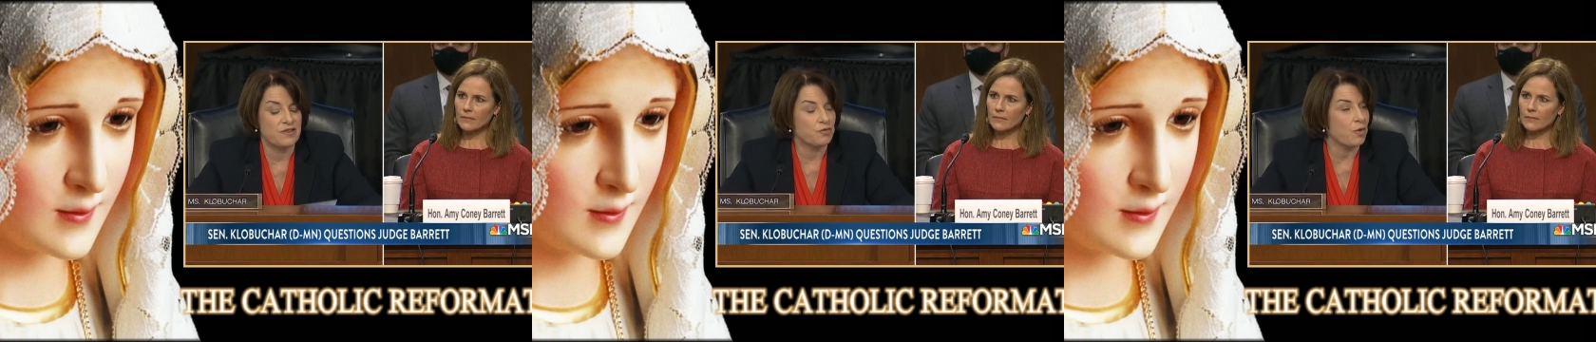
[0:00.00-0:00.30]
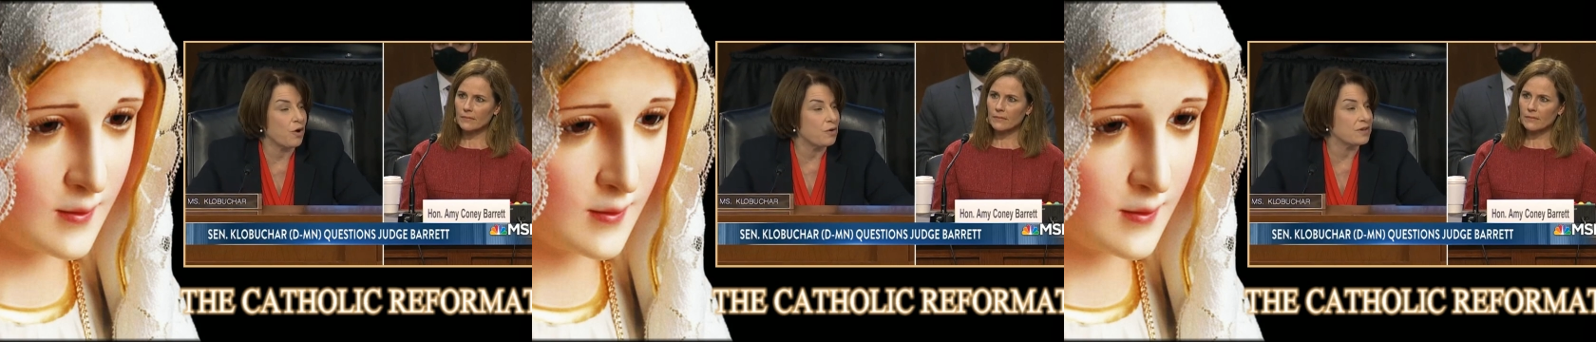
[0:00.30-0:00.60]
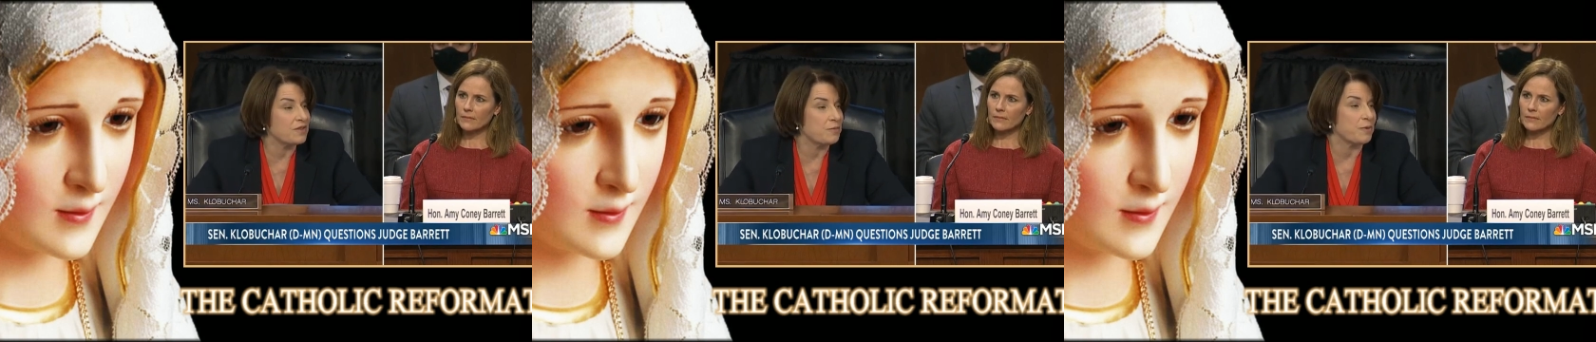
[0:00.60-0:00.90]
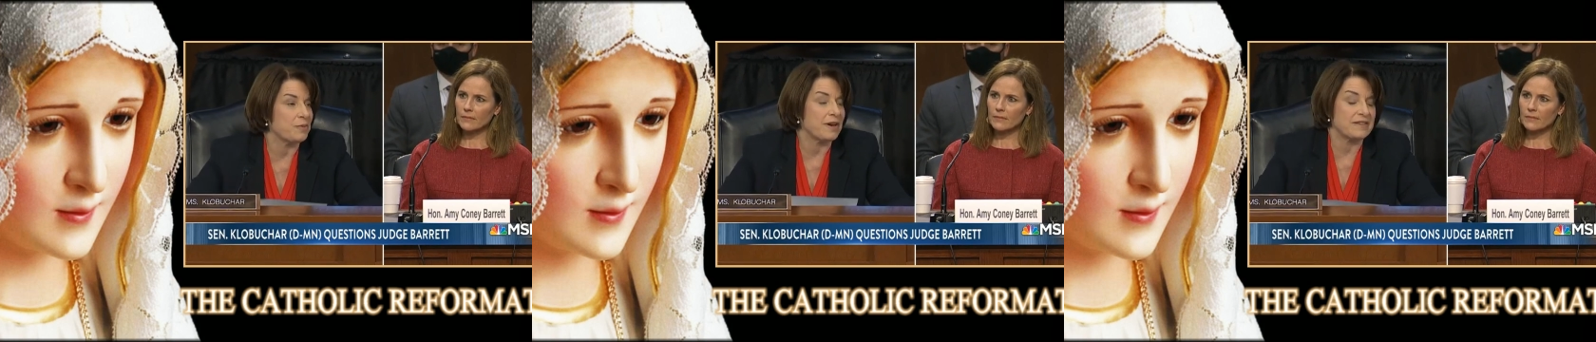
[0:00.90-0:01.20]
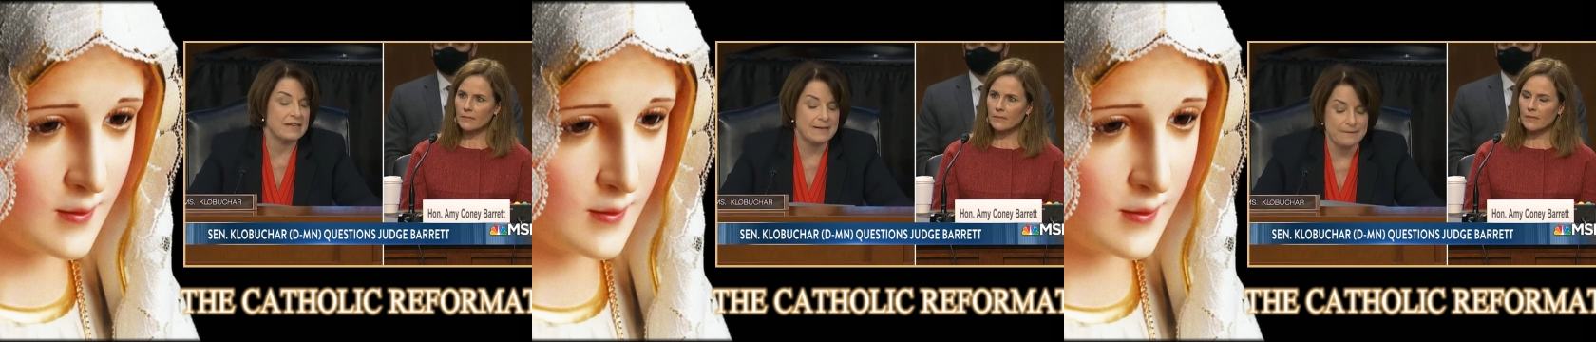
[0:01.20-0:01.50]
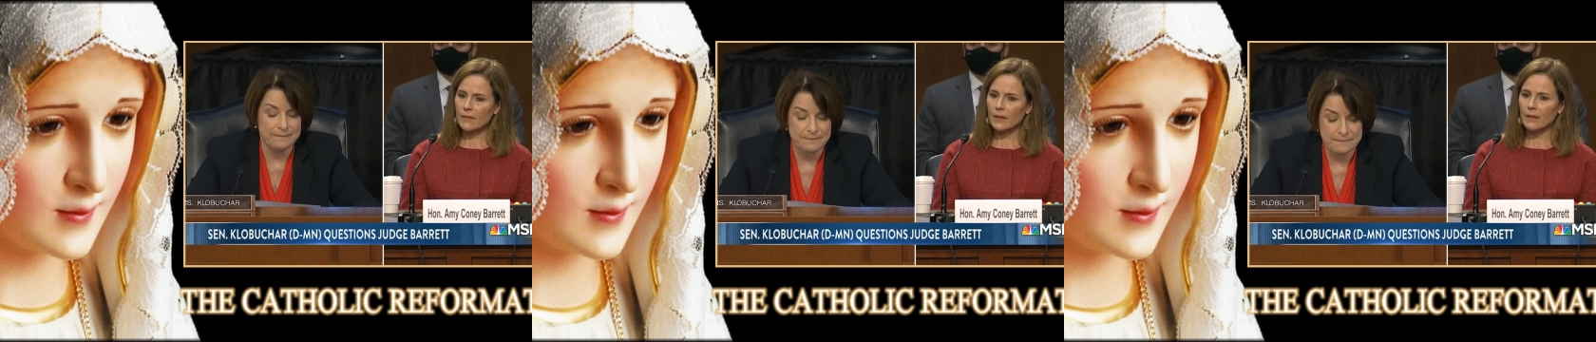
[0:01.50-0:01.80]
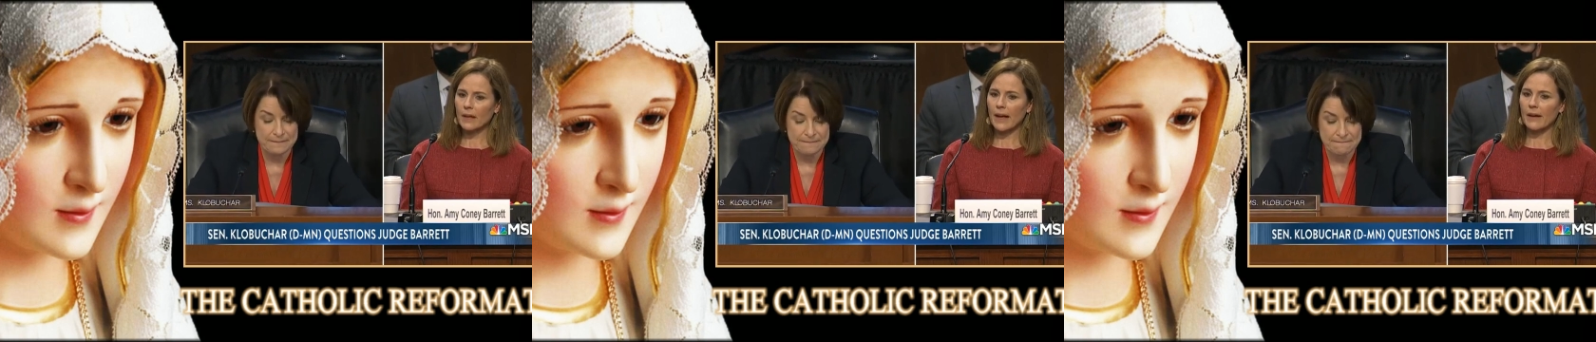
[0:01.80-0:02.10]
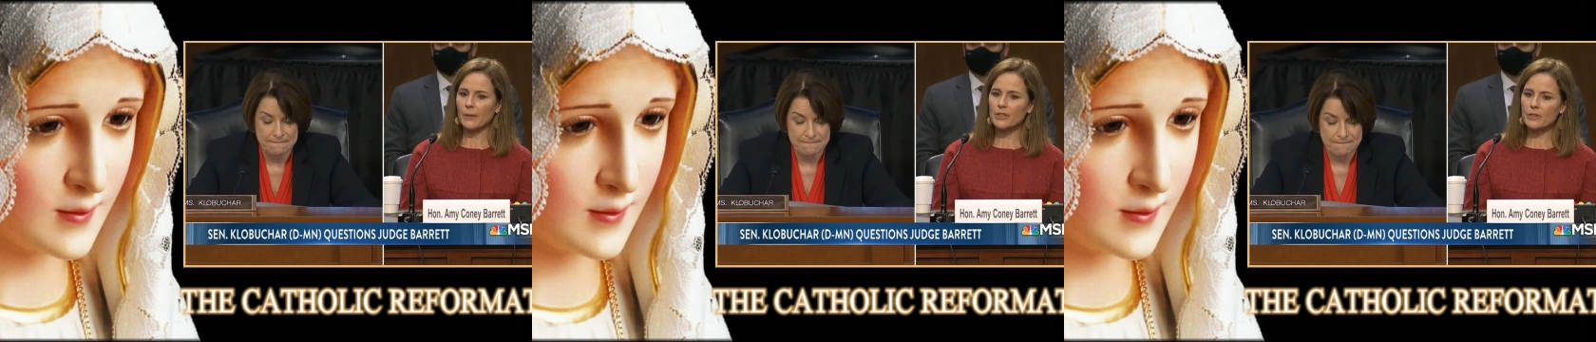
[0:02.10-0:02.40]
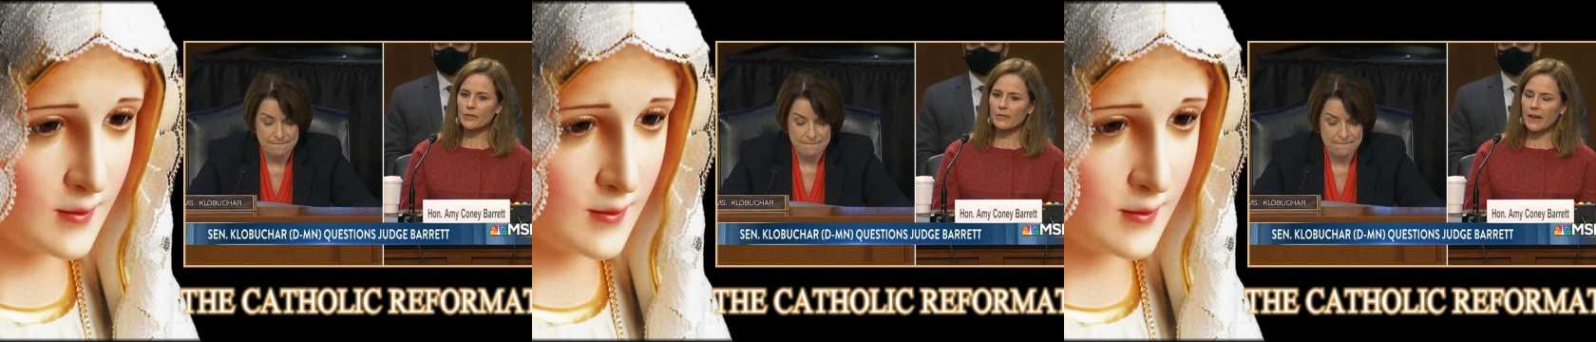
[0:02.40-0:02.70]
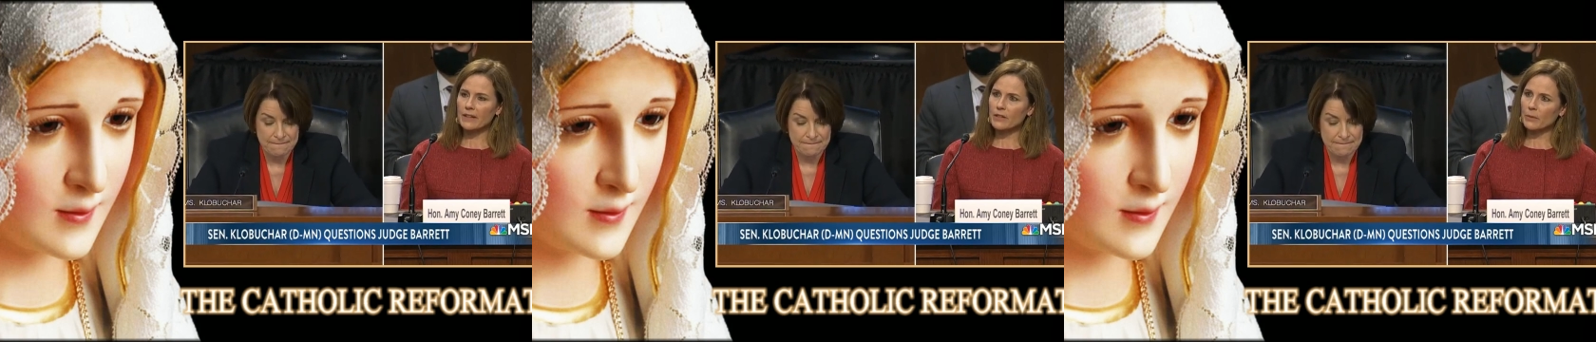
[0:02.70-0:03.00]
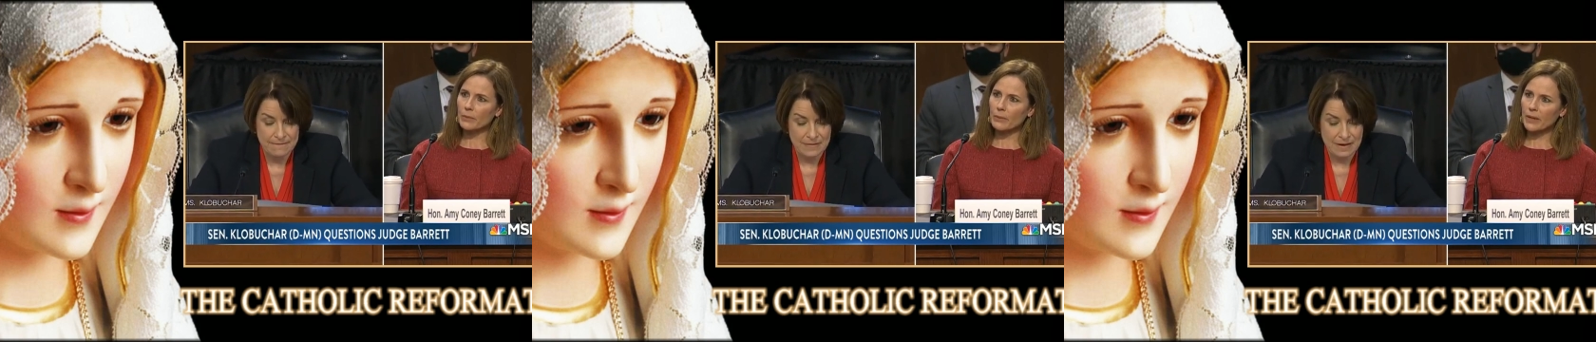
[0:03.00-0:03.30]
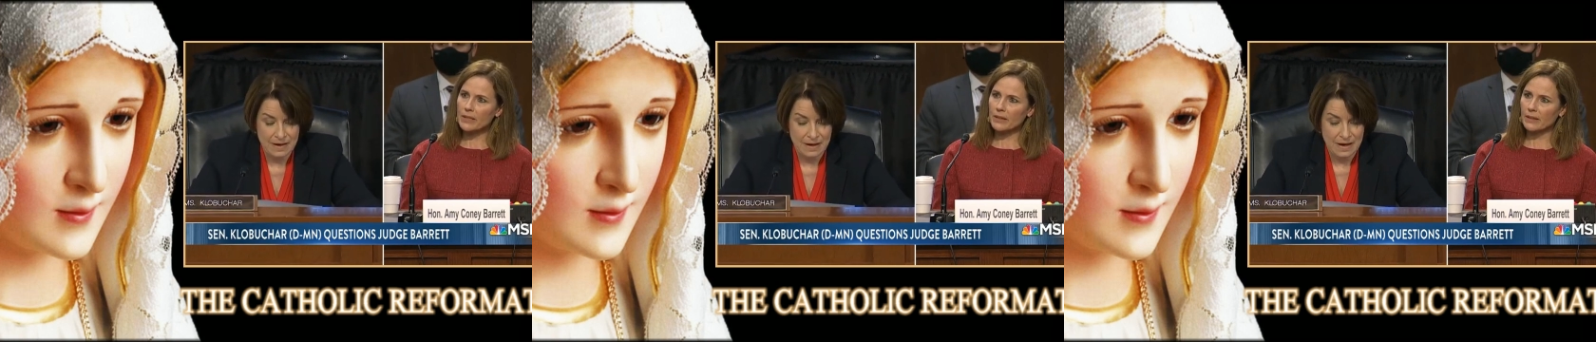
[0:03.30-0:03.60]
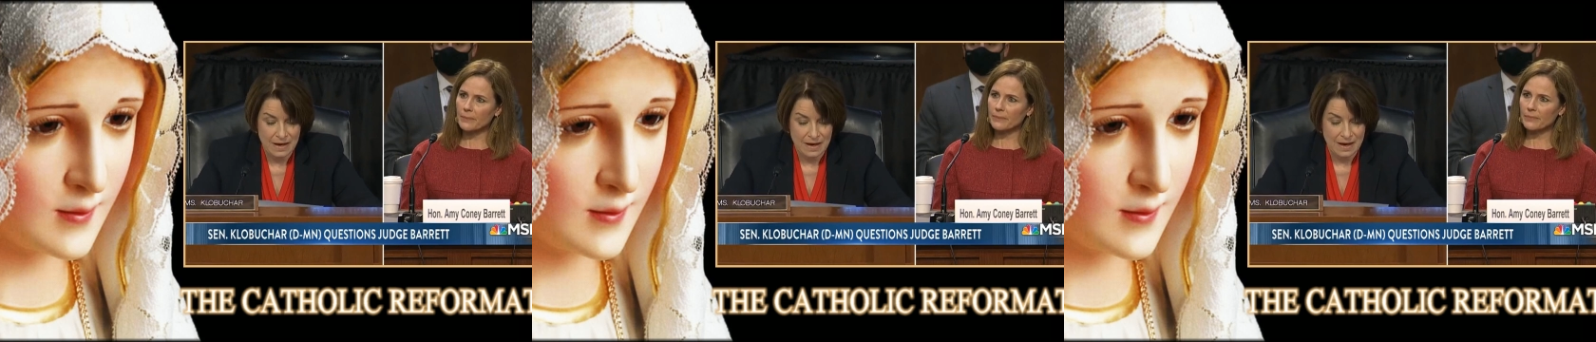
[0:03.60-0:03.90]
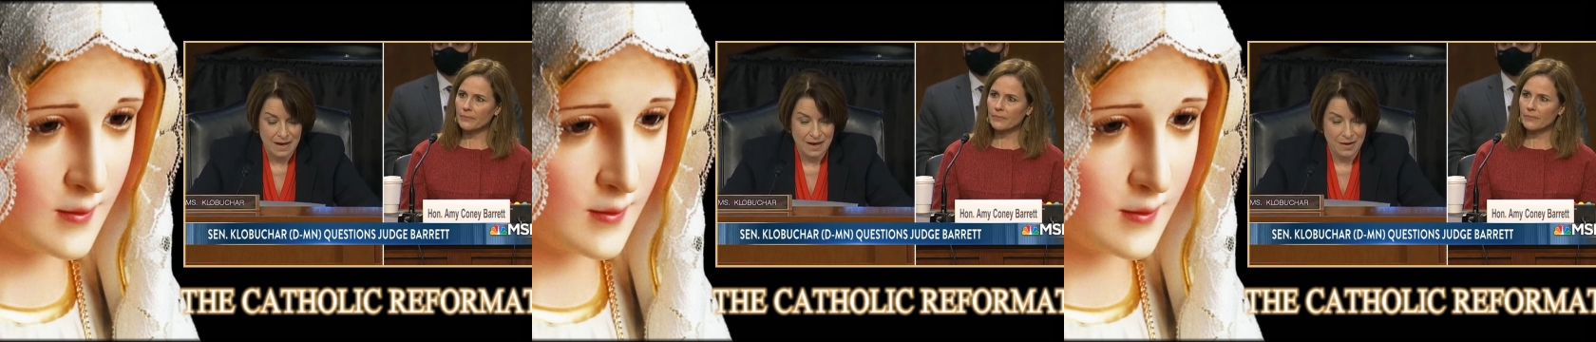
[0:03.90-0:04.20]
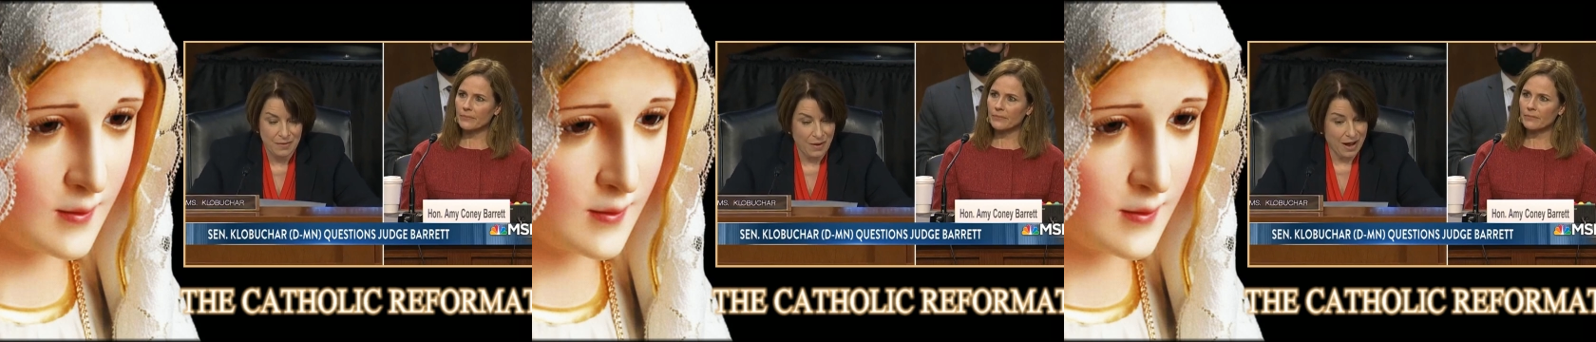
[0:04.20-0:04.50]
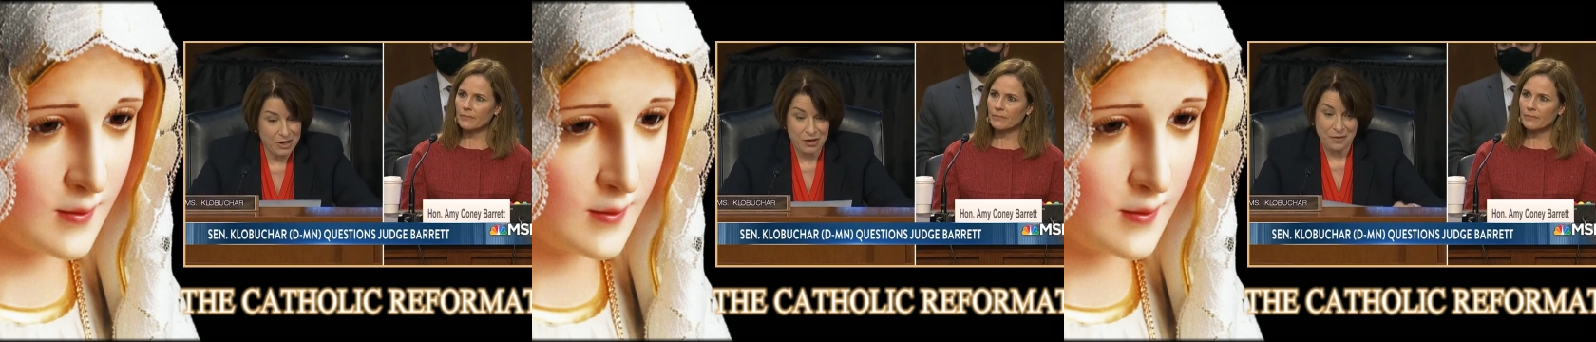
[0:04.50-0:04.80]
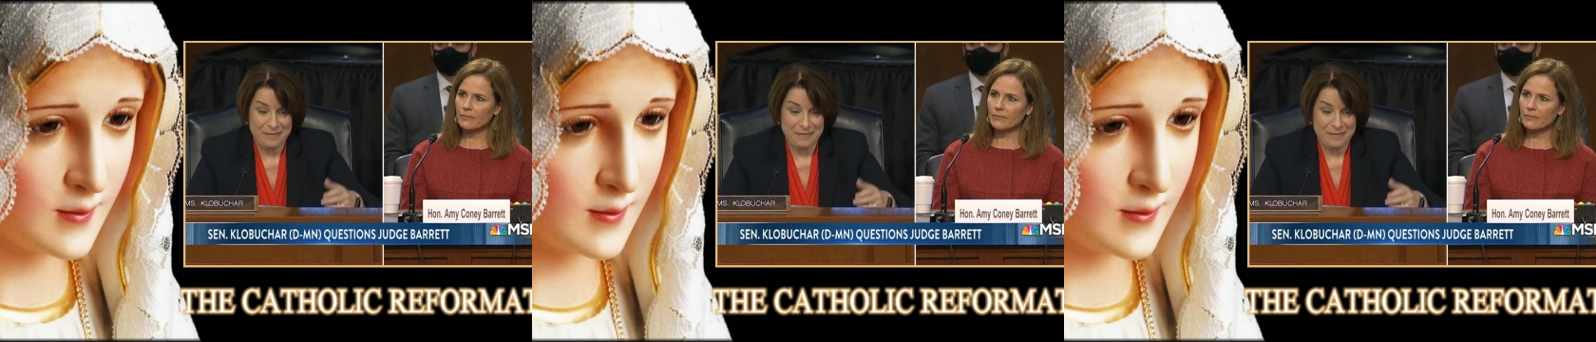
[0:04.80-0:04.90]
Speaker 1: Is Roe a super precedent?
Speaker 2: How would you define super precedent?
Speaker 1: I,